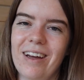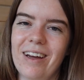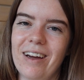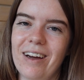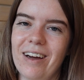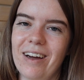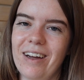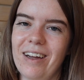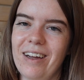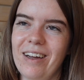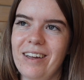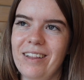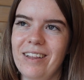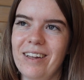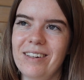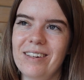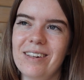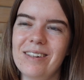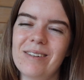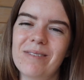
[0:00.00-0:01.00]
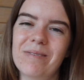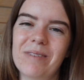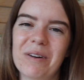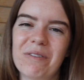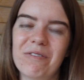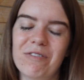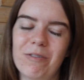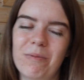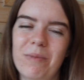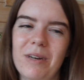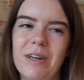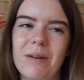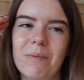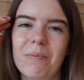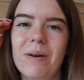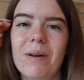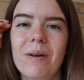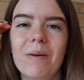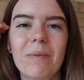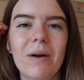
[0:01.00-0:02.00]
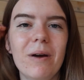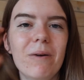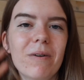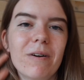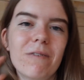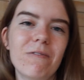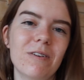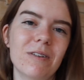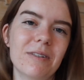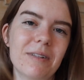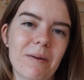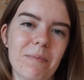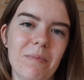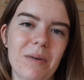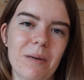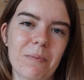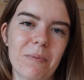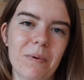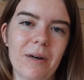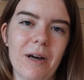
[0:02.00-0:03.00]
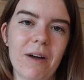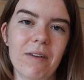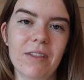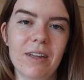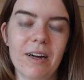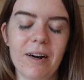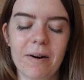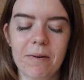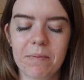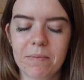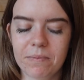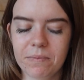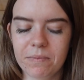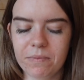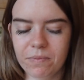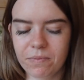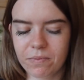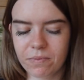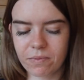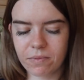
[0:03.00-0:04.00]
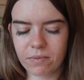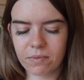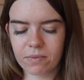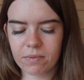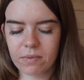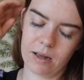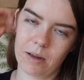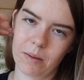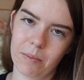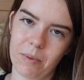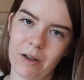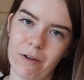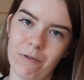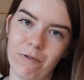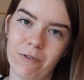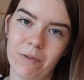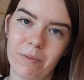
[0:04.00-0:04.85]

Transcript: That doesn't work for me, but it might work for some people out there. But for